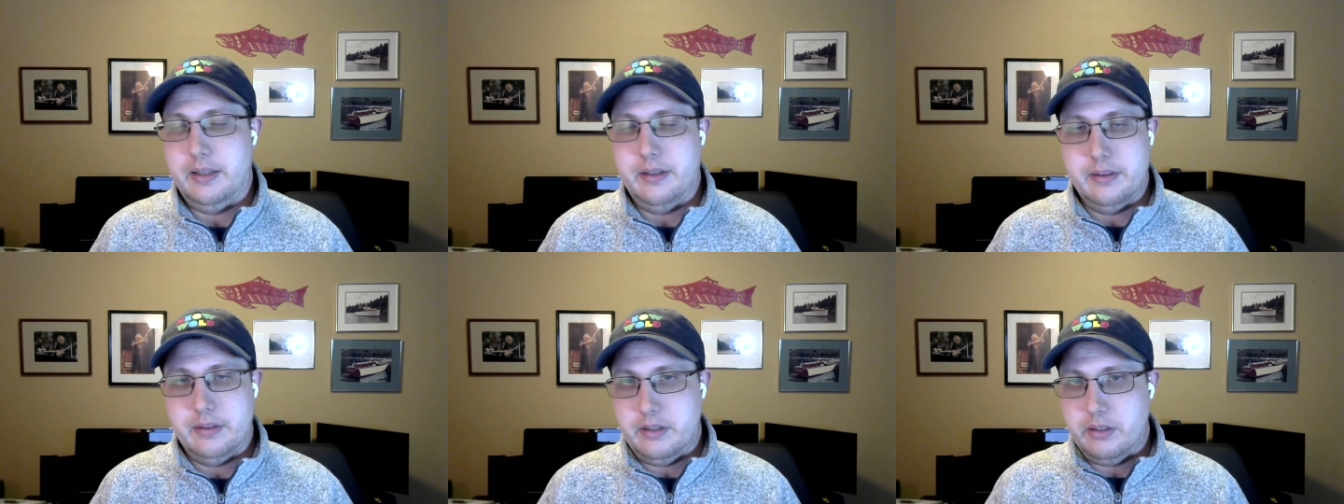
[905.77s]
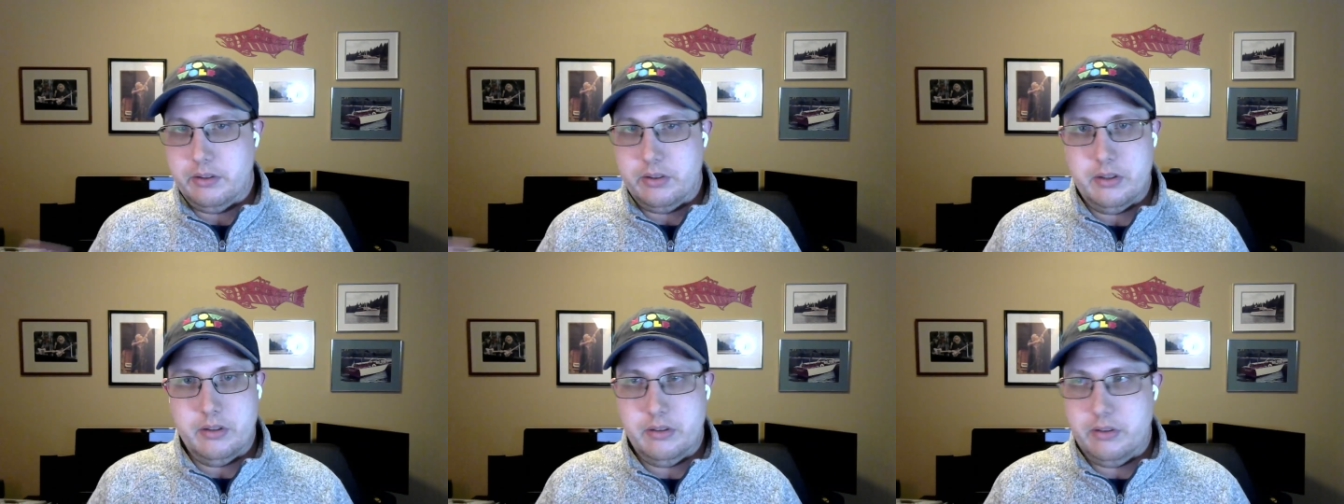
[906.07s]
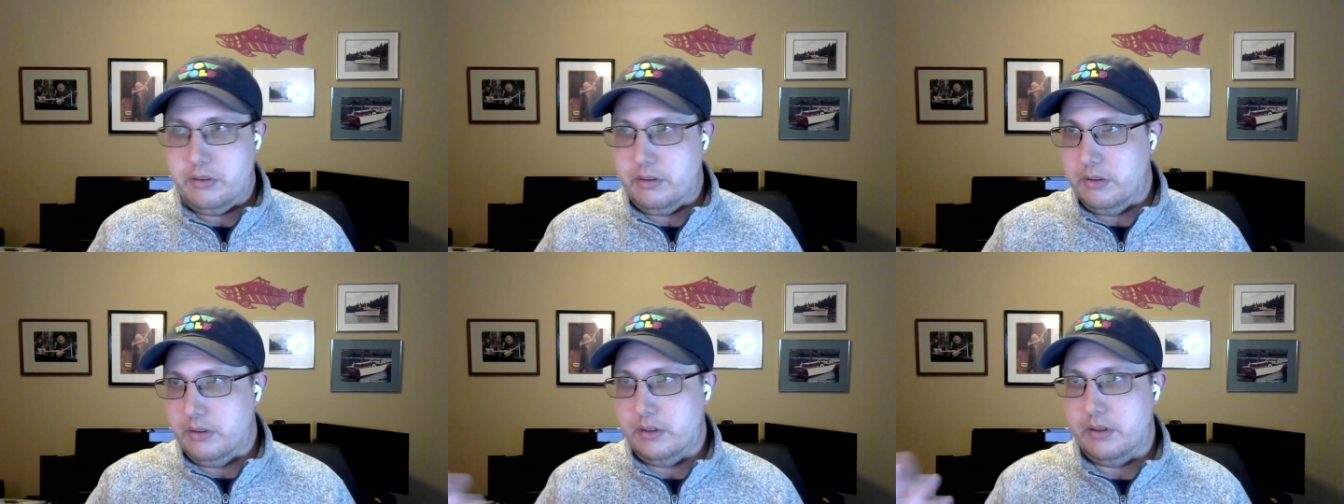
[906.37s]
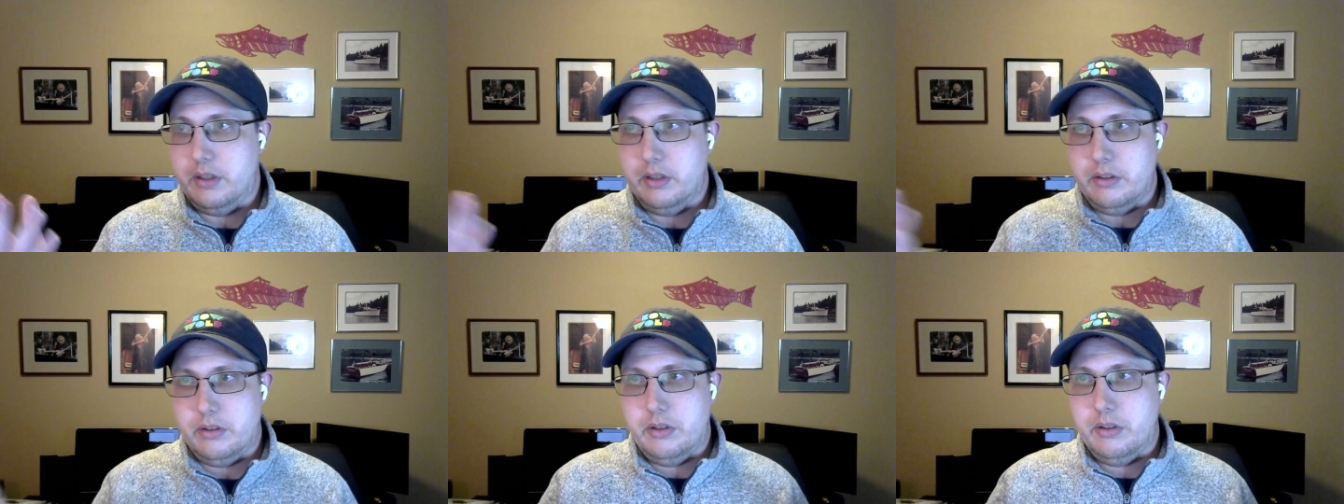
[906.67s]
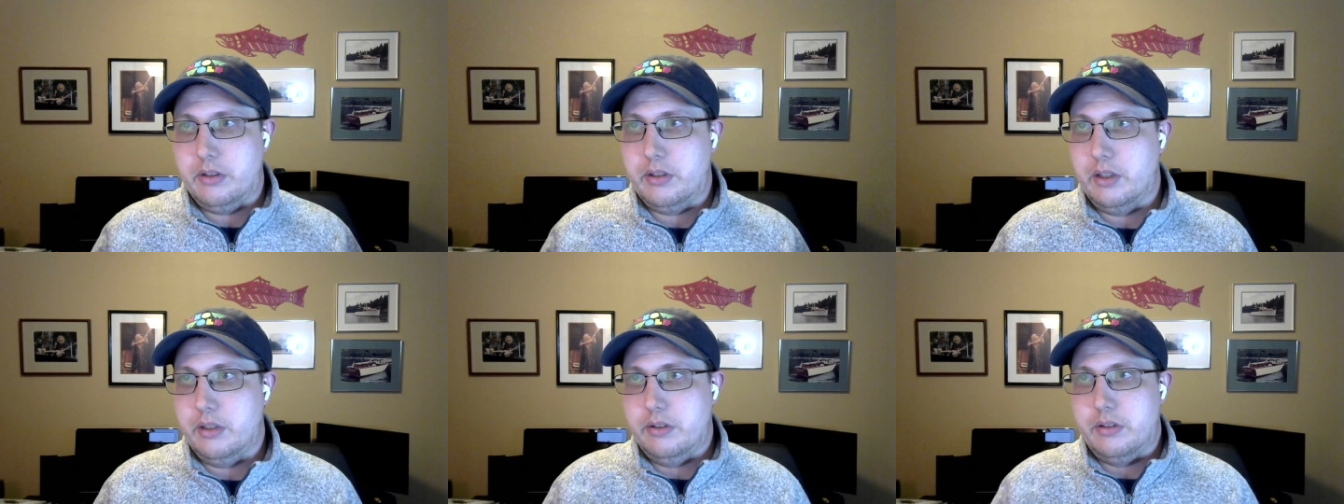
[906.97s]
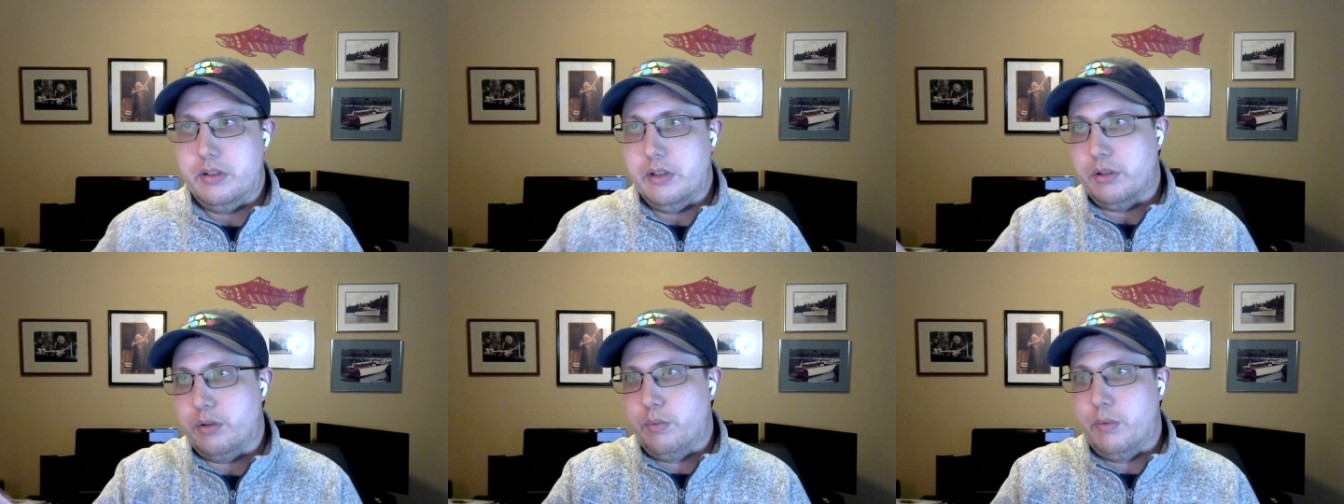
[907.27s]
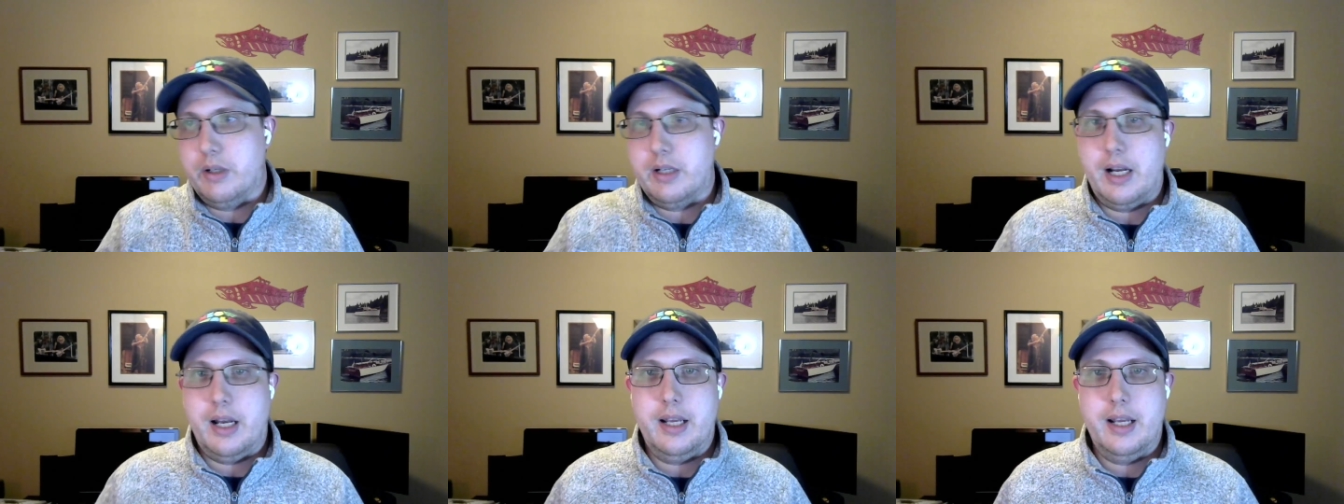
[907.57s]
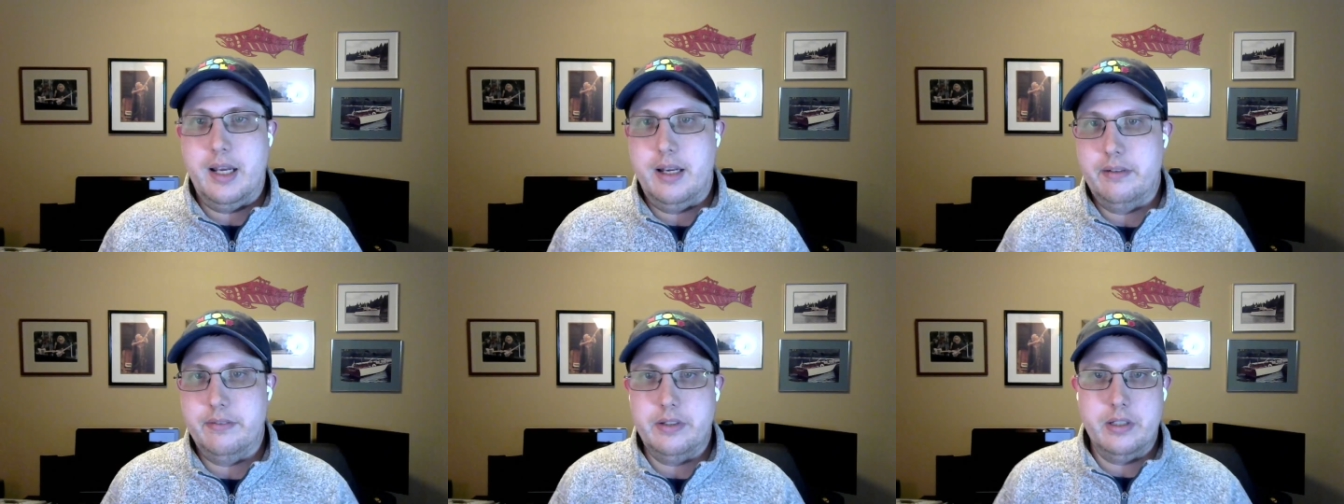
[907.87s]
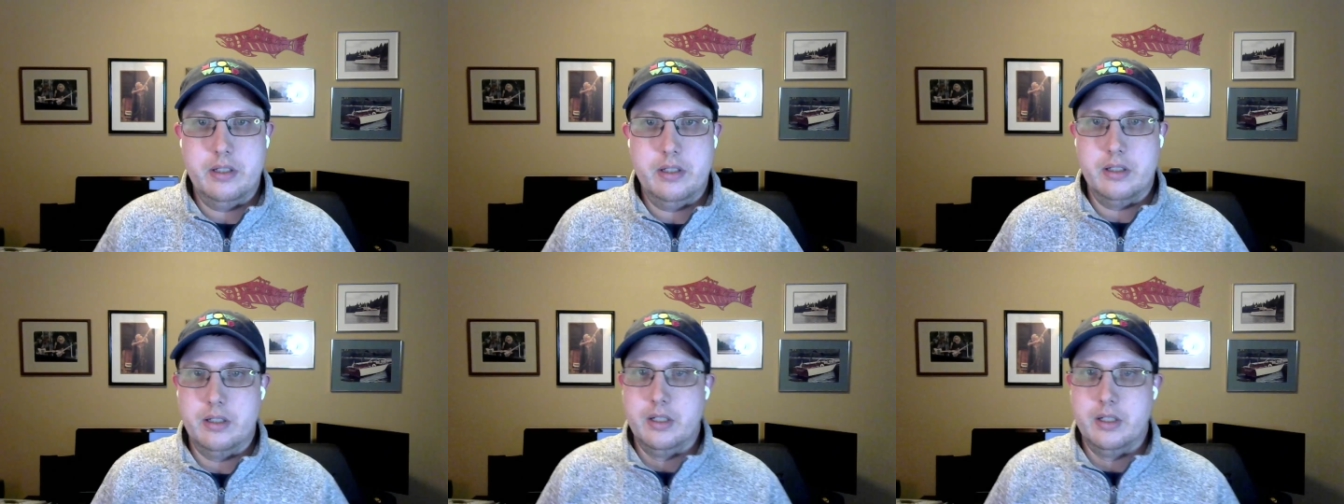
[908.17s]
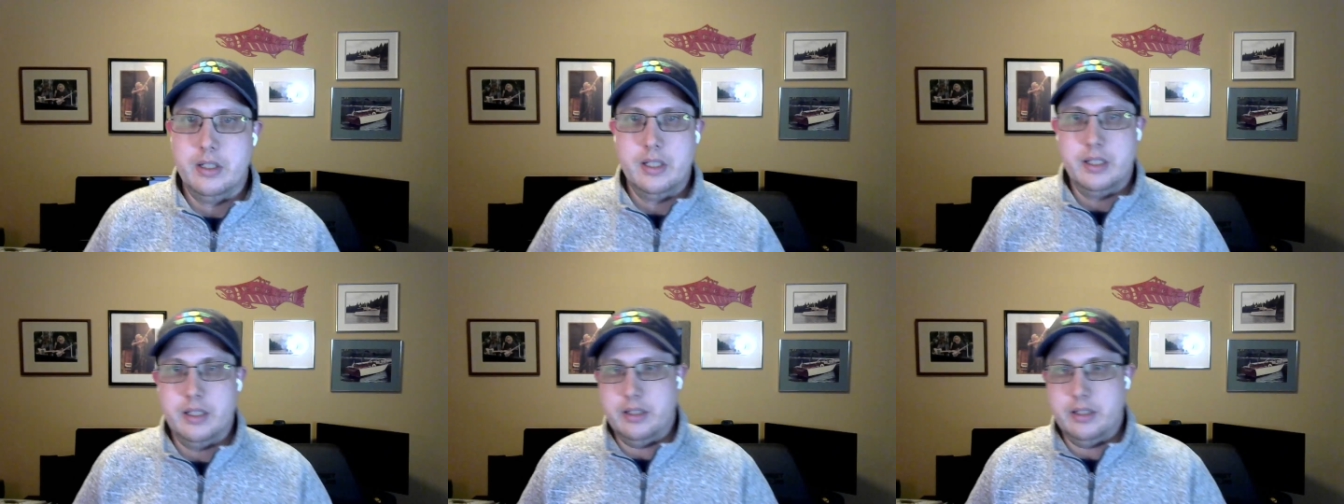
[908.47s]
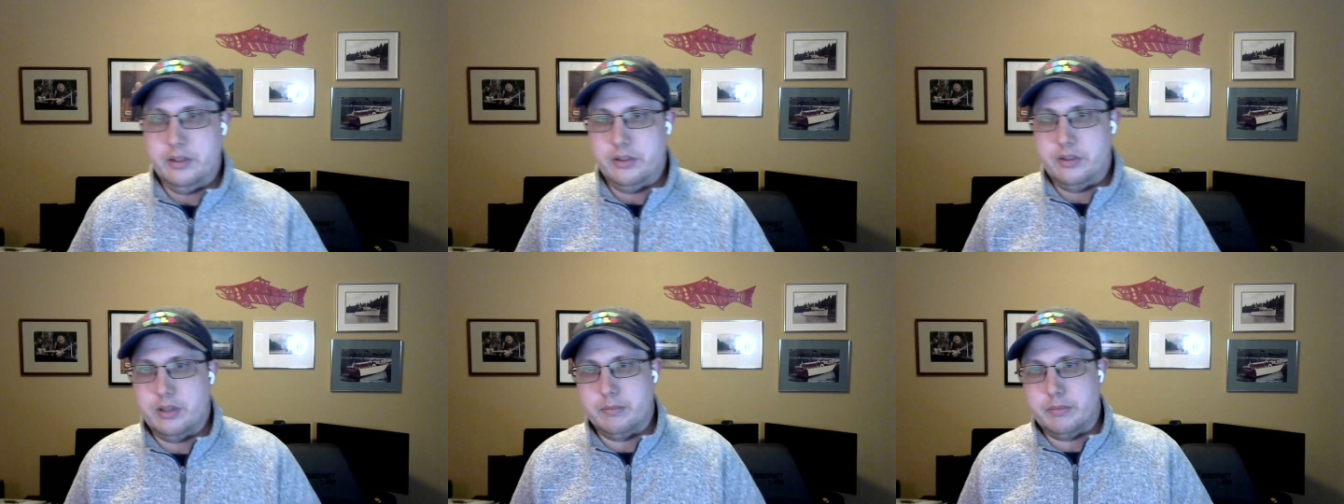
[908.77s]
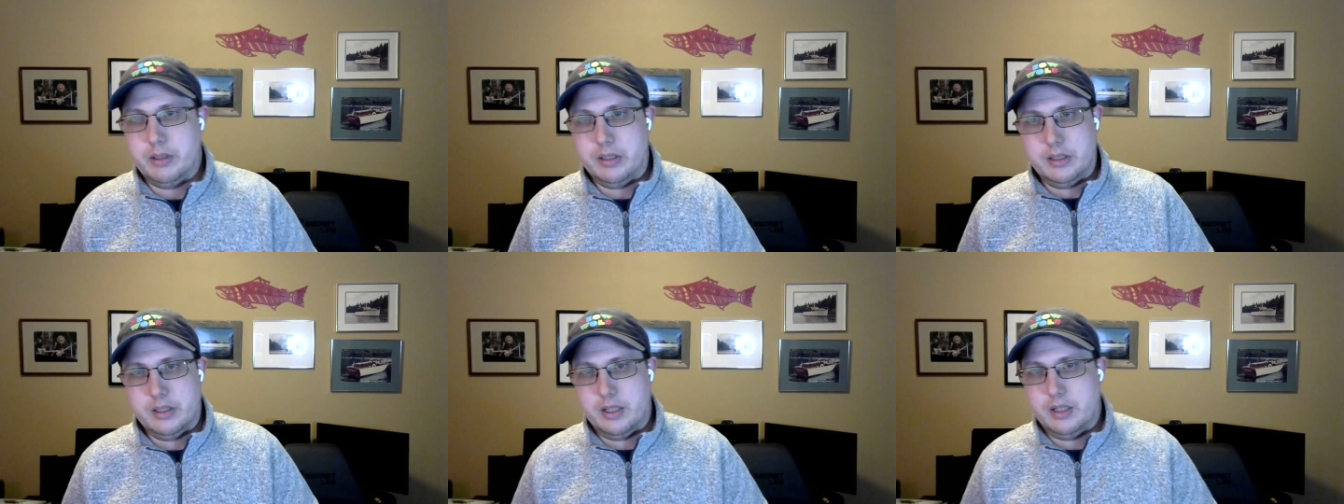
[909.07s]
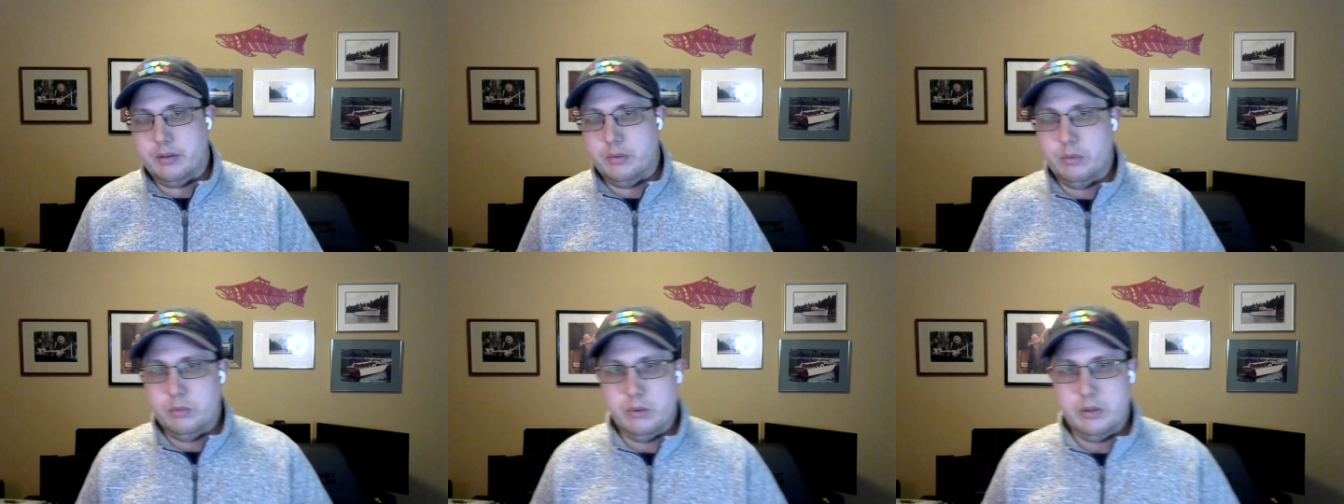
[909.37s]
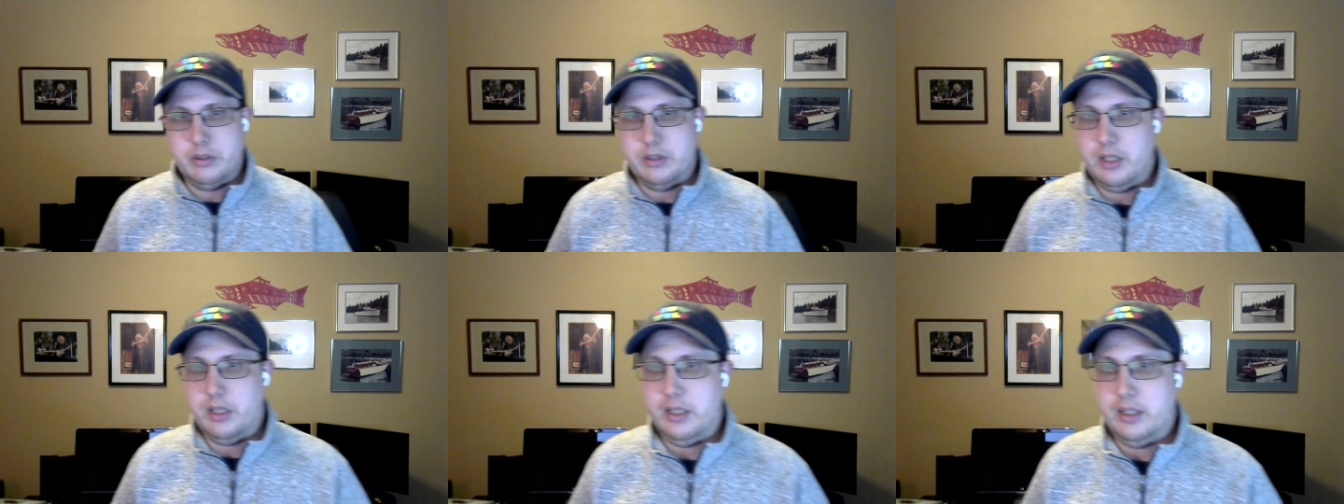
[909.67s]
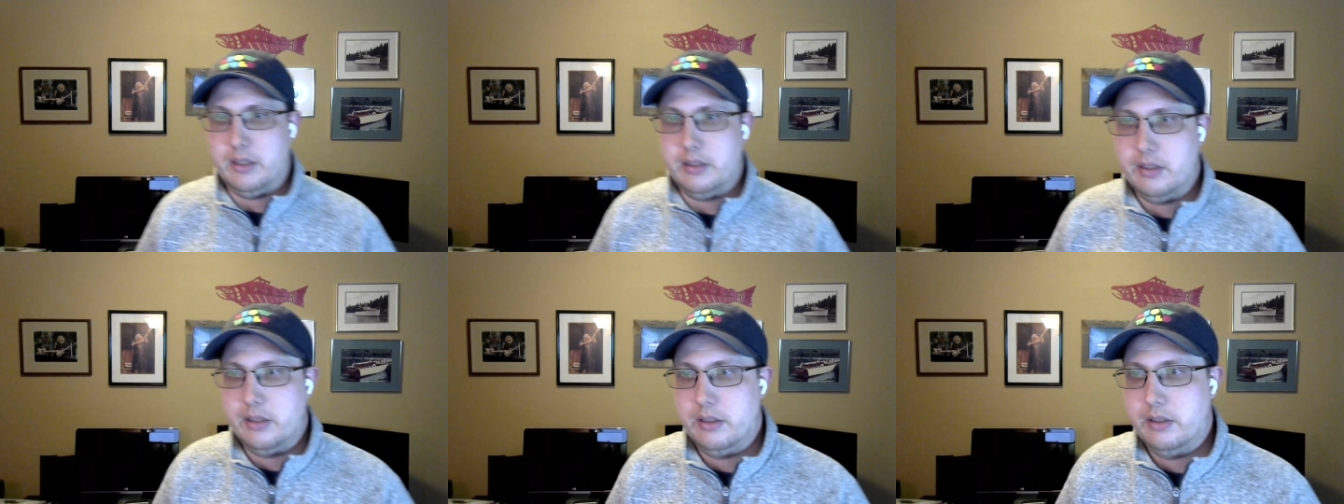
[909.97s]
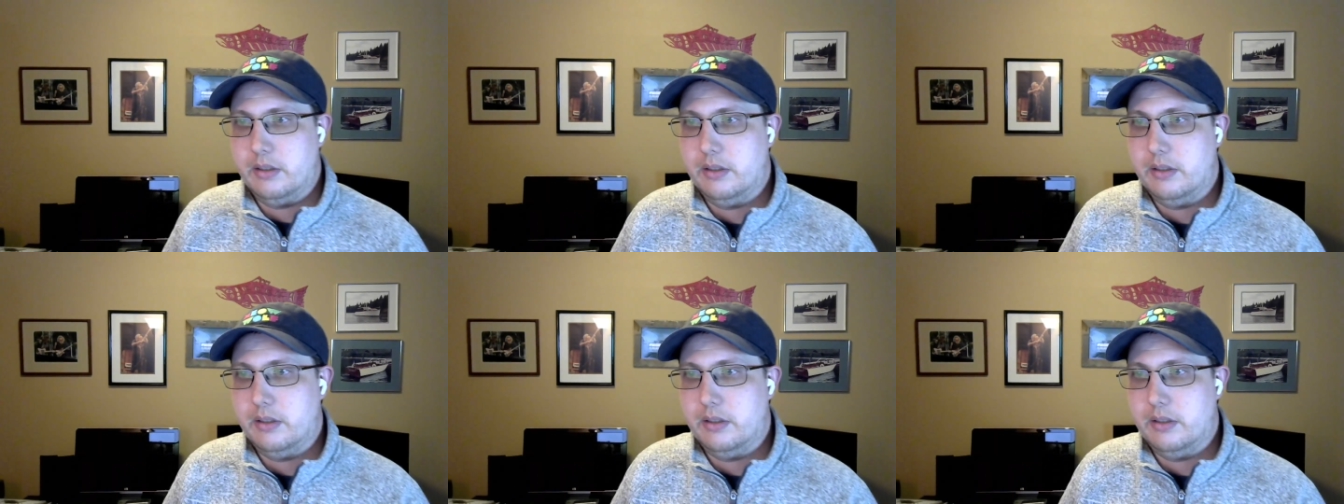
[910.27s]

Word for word: this is this is just what I have here is something that would take